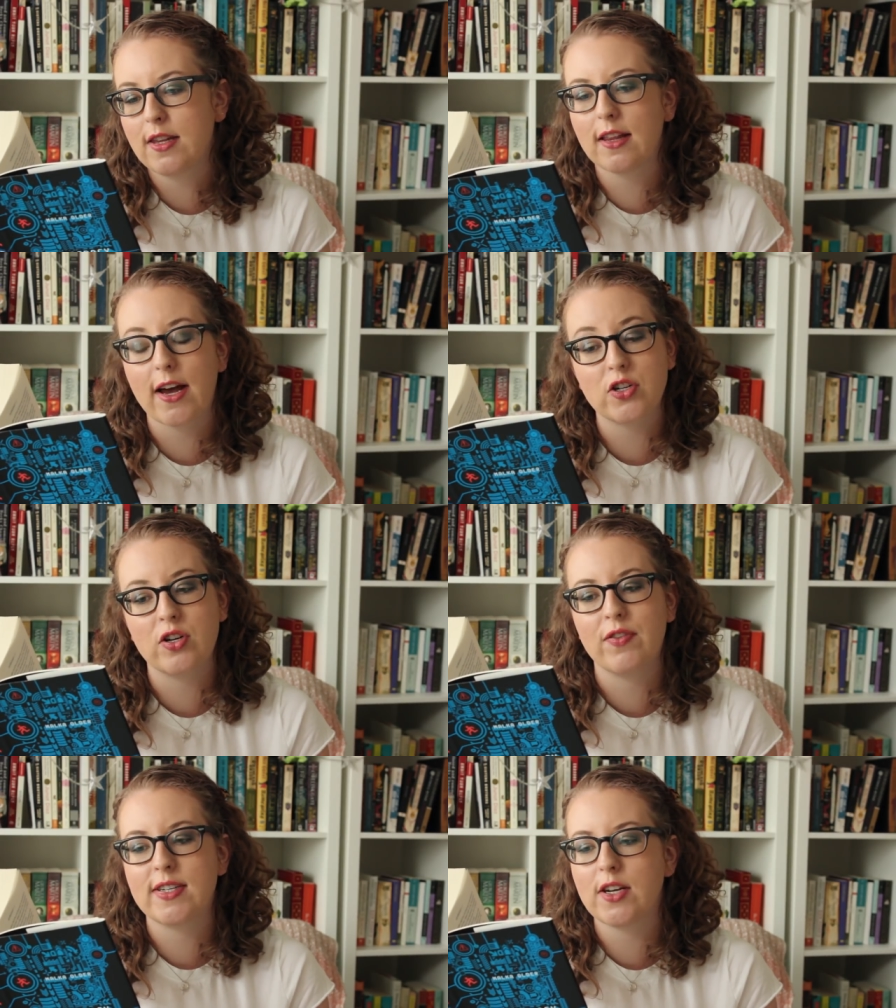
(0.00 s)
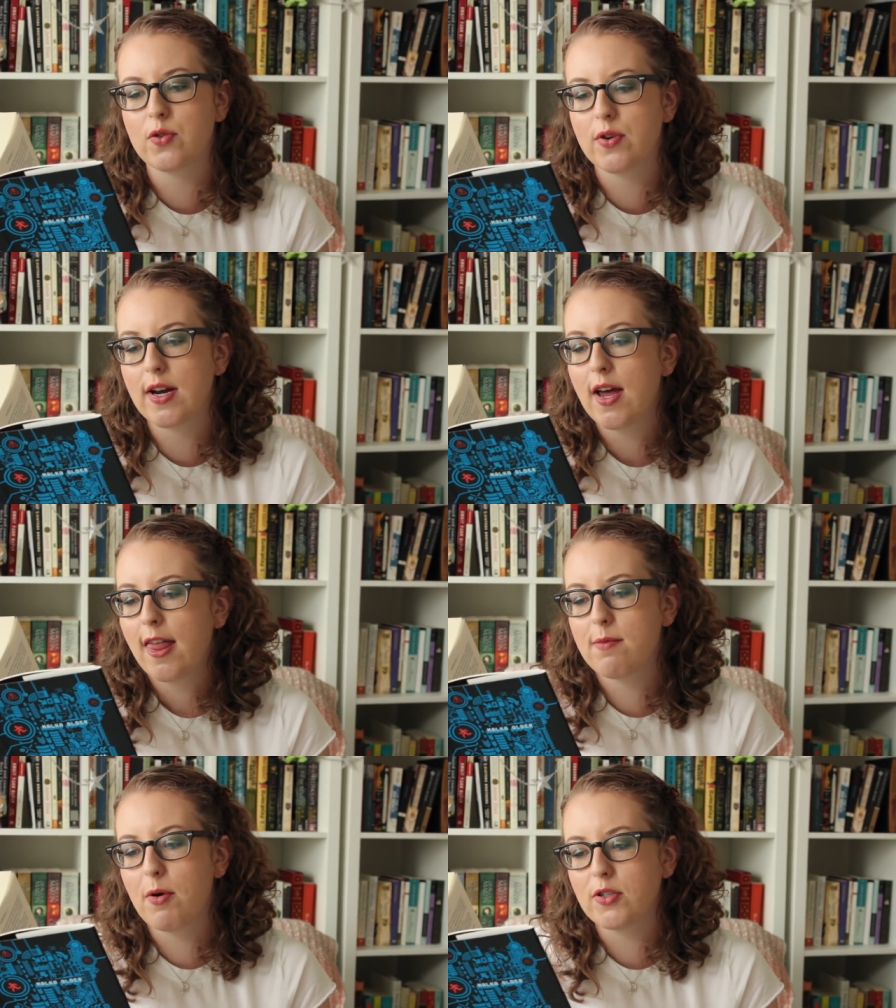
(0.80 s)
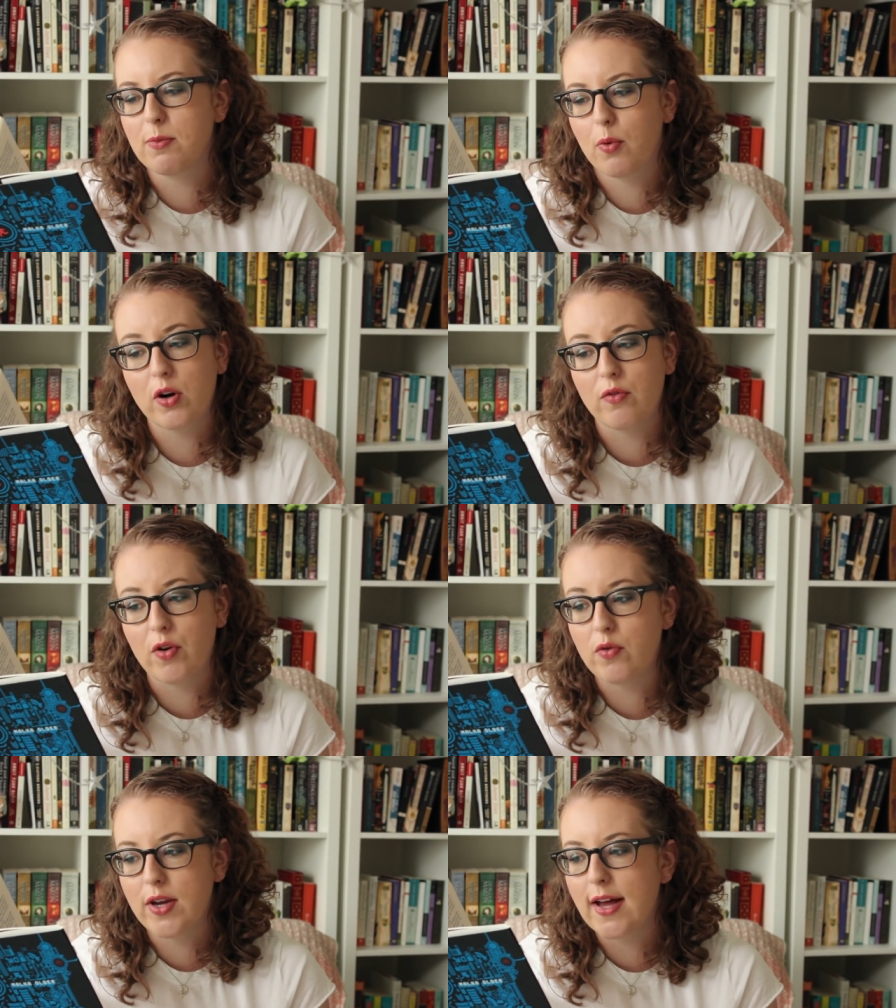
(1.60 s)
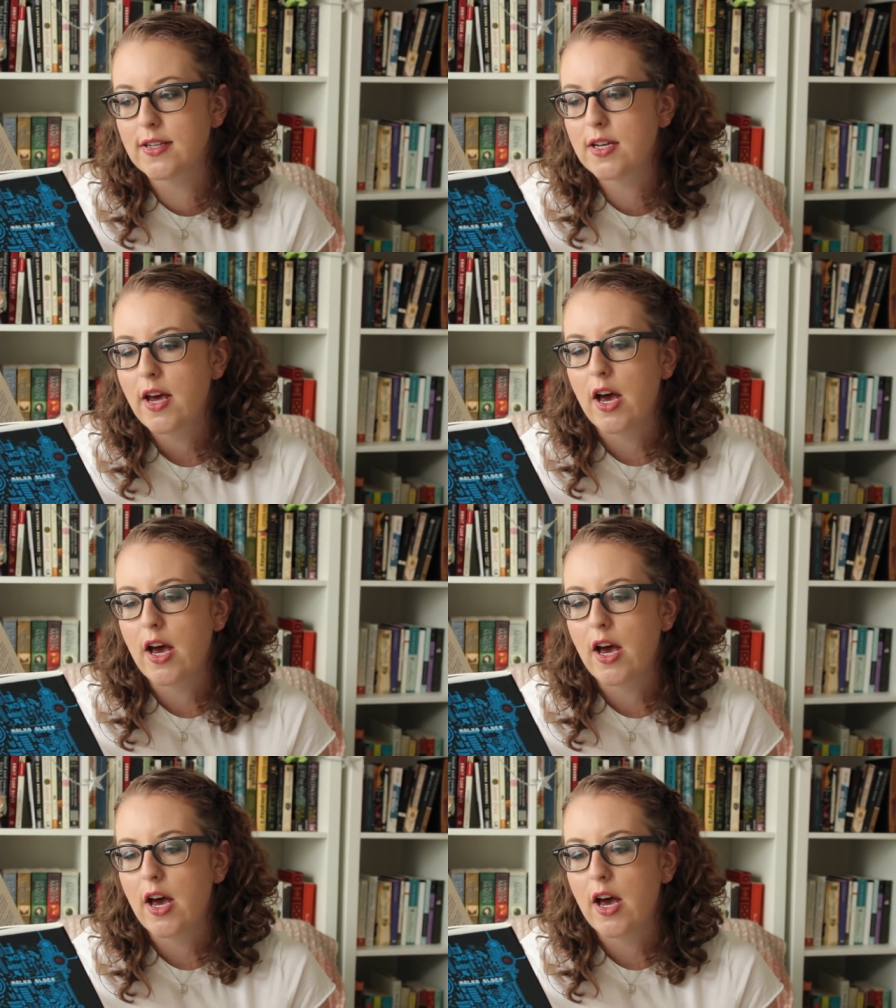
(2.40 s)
the election of the century, the most important vote yet,